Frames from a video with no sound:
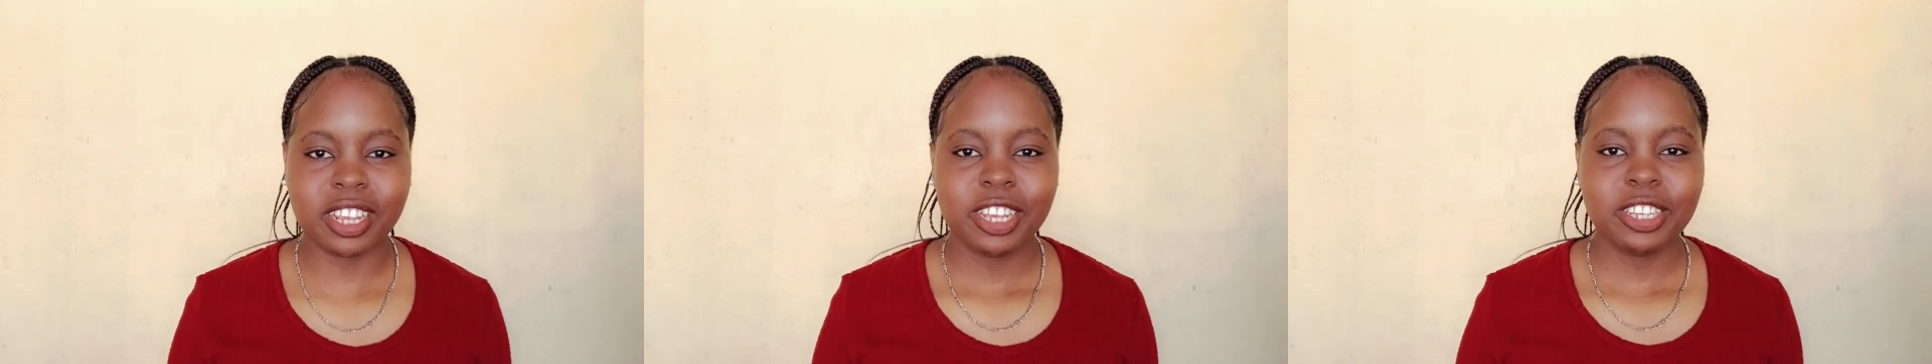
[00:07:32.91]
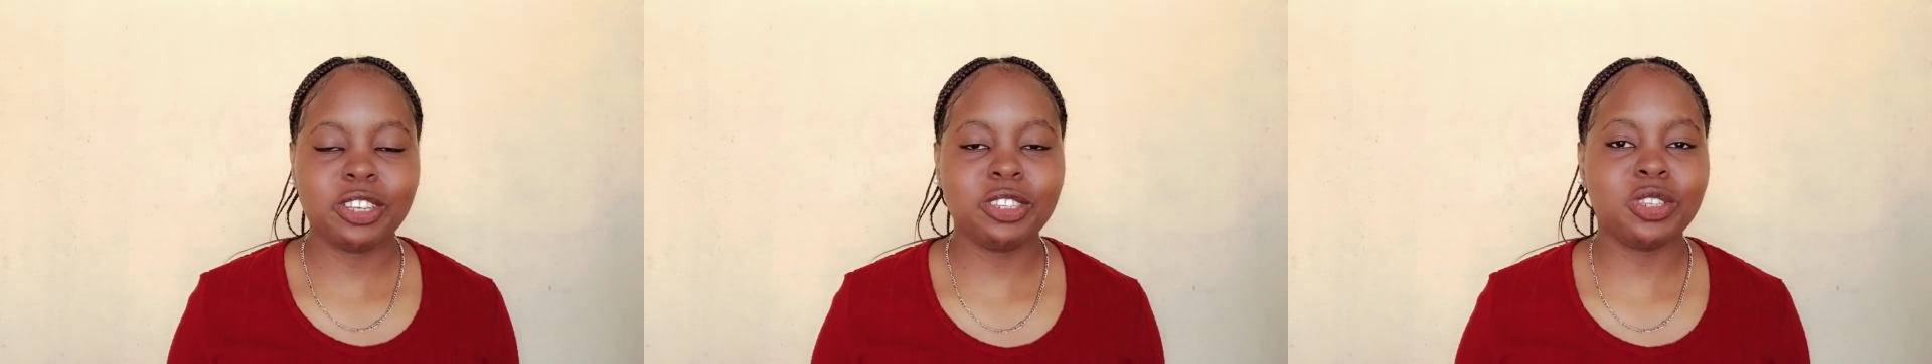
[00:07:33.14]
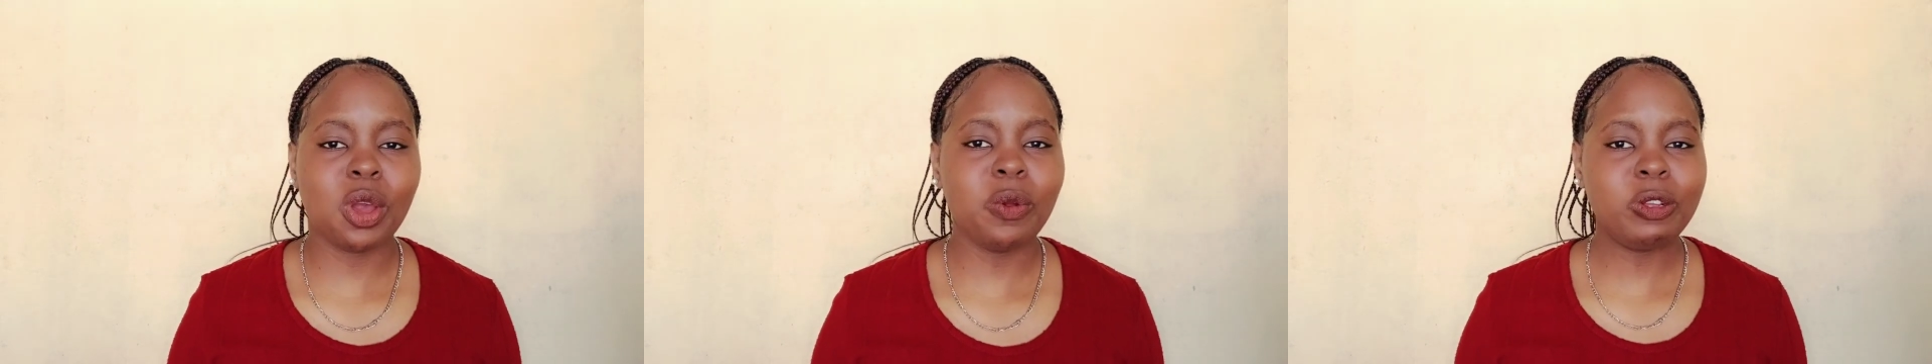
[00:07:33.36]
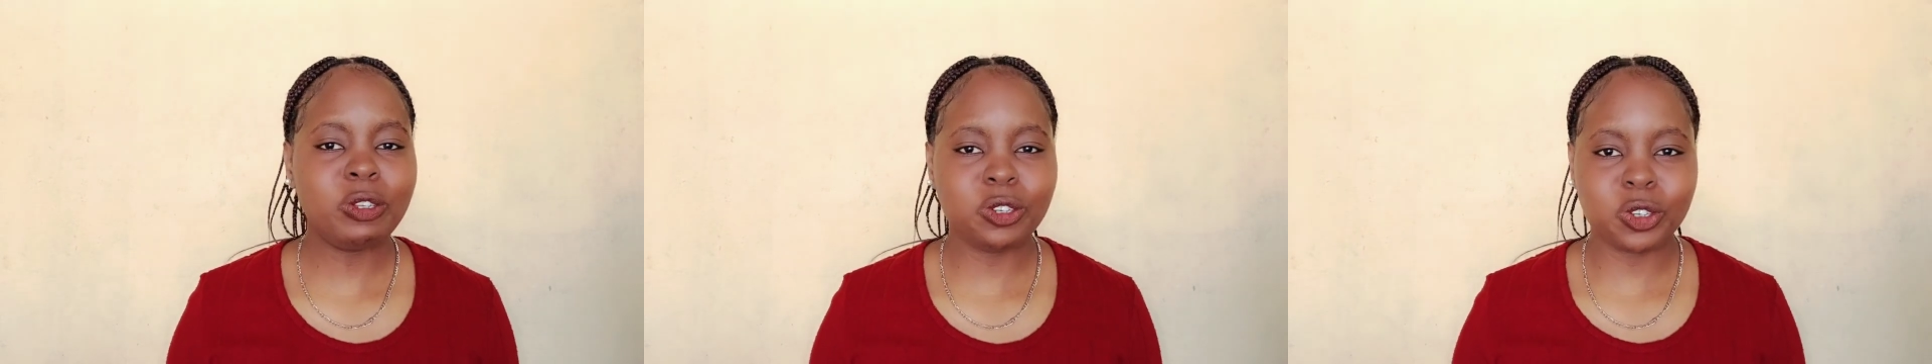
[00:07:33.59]
She's going
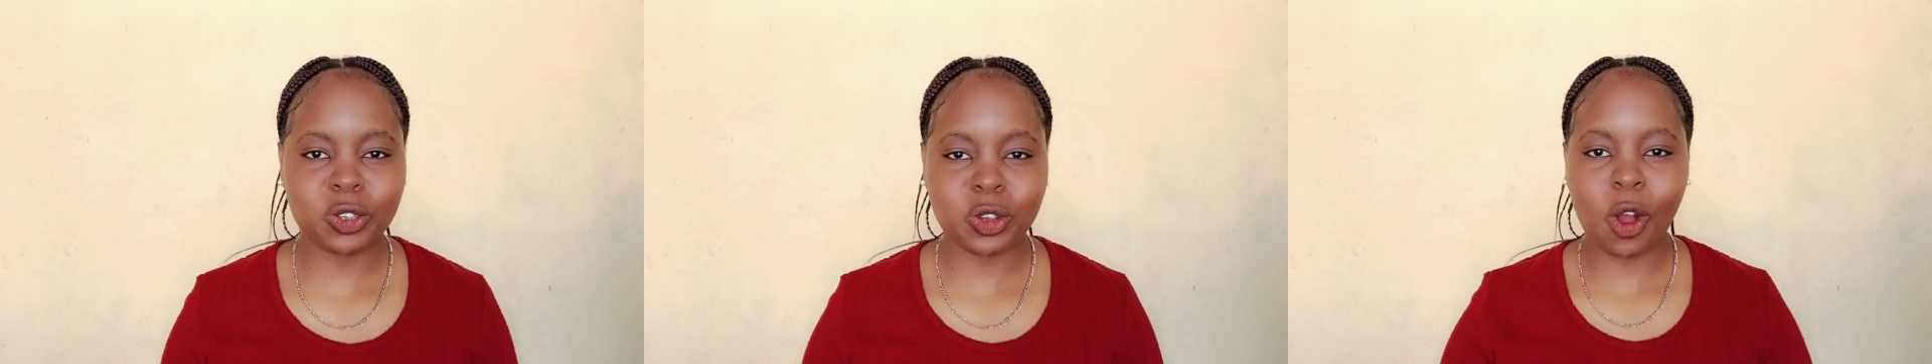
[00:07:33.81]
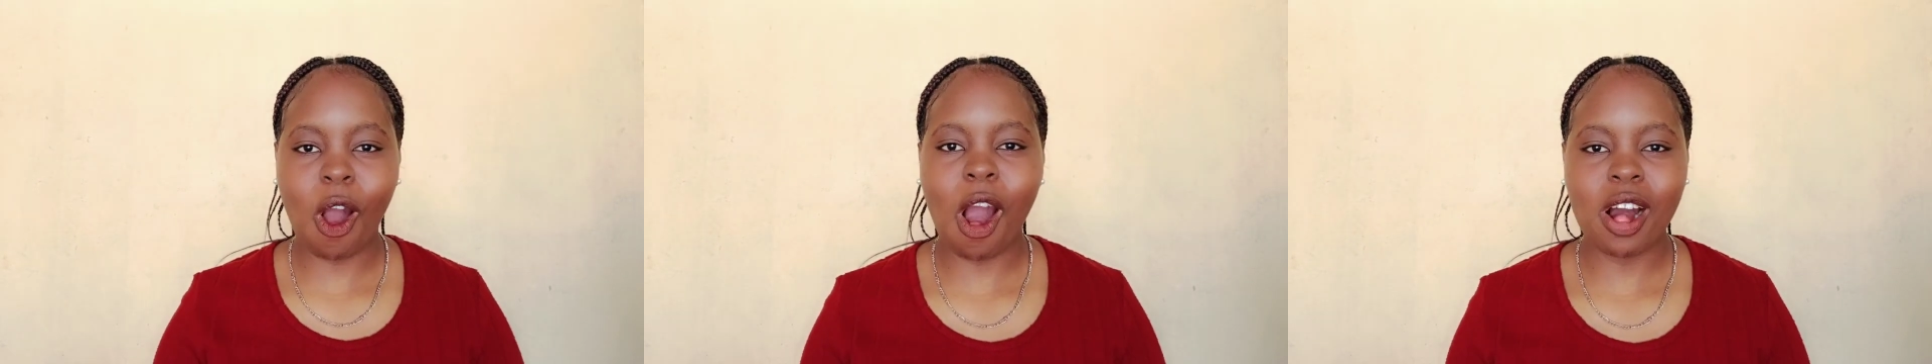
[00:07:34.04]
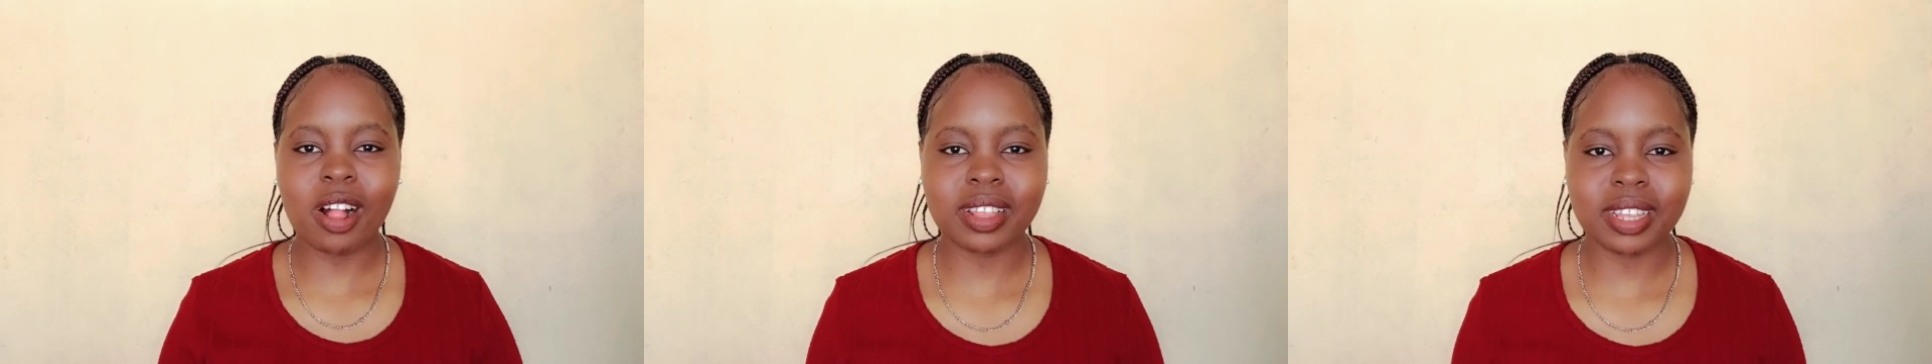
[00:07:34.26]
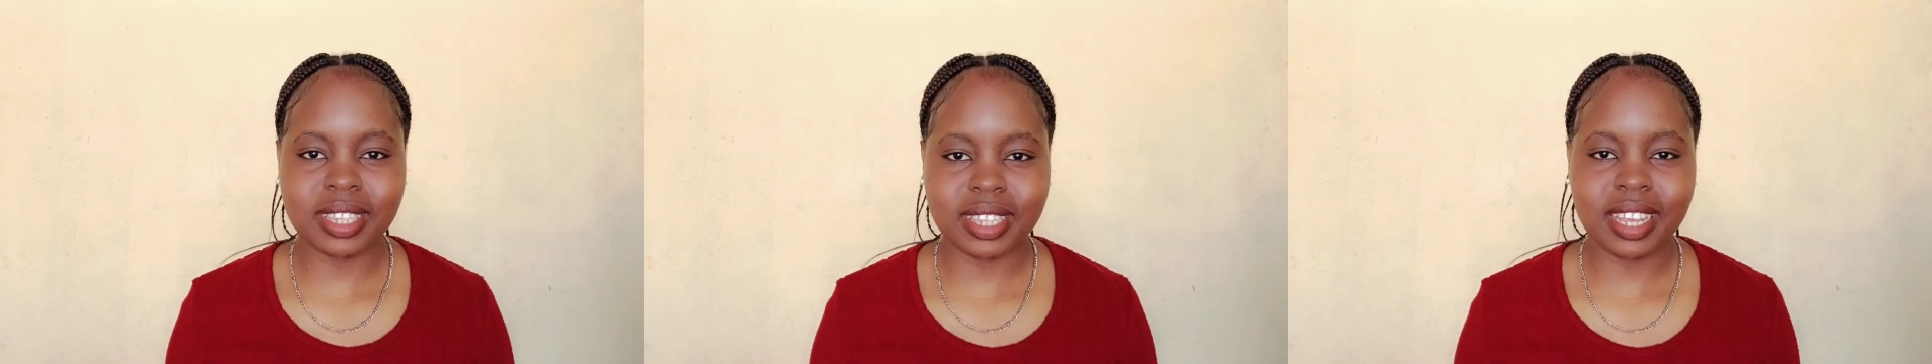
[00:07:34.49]
to do all
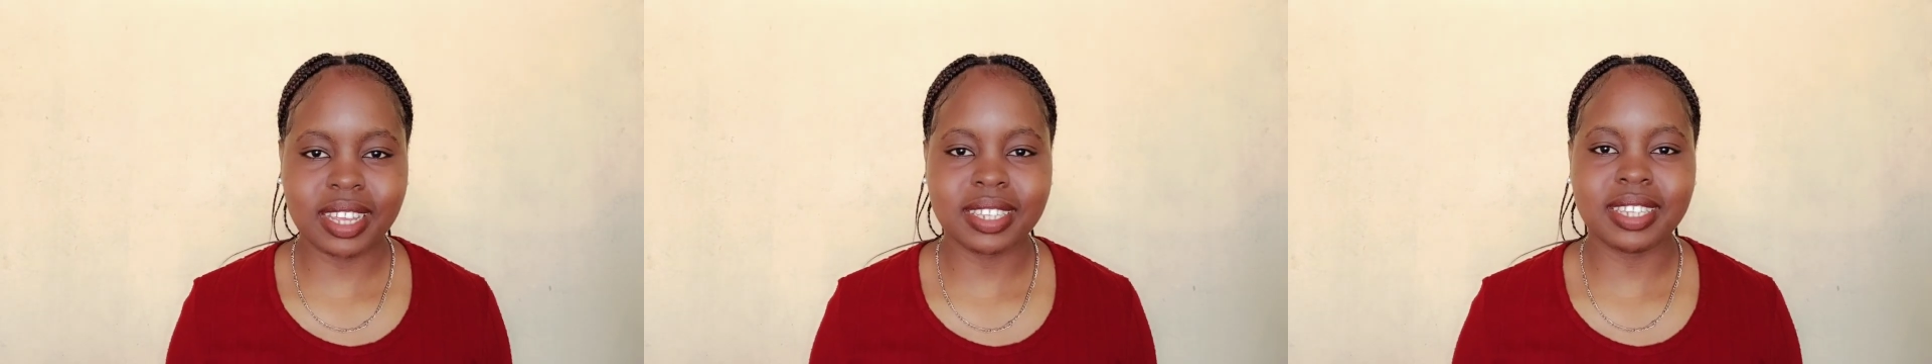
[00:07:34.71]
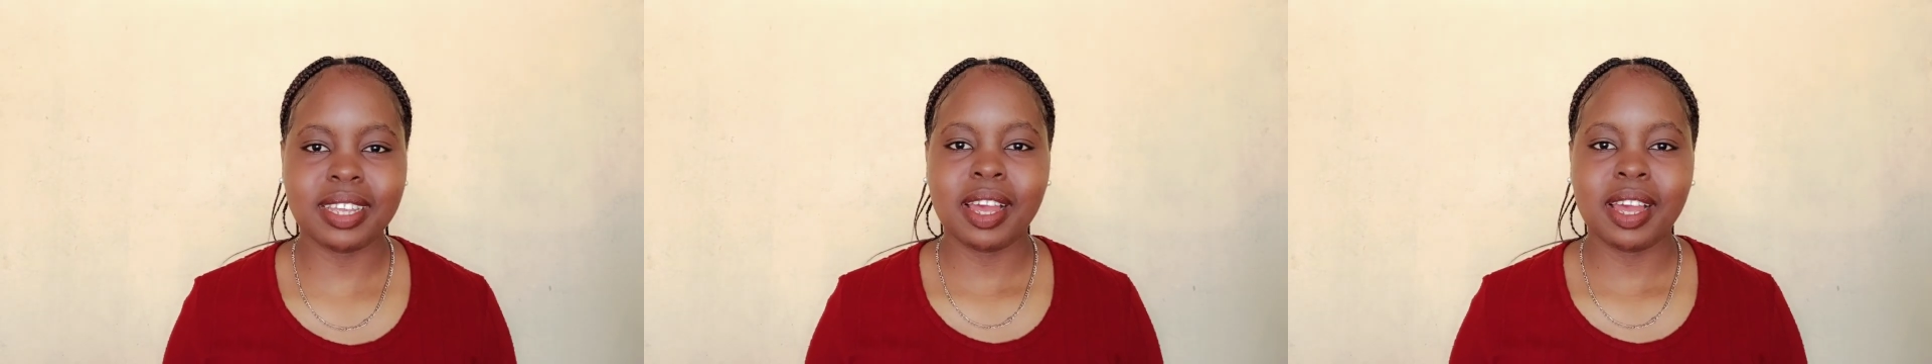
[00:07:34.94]
these things